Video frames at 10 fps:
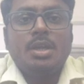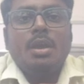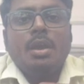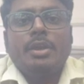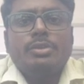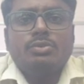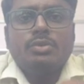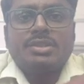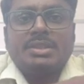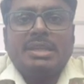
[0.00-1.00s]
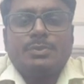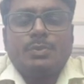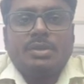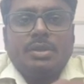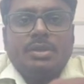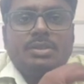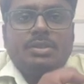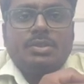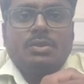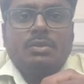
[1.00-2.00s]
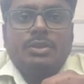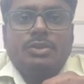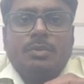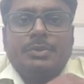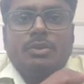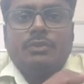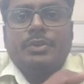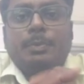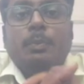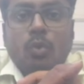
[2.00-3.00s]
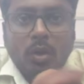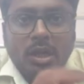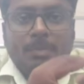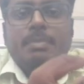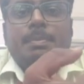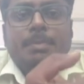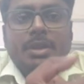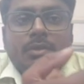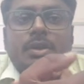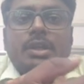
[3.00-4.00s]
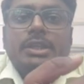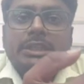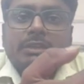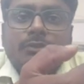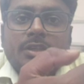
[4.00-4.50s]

In today's class we can discuss on the topic of a Programmable Peripheral Interface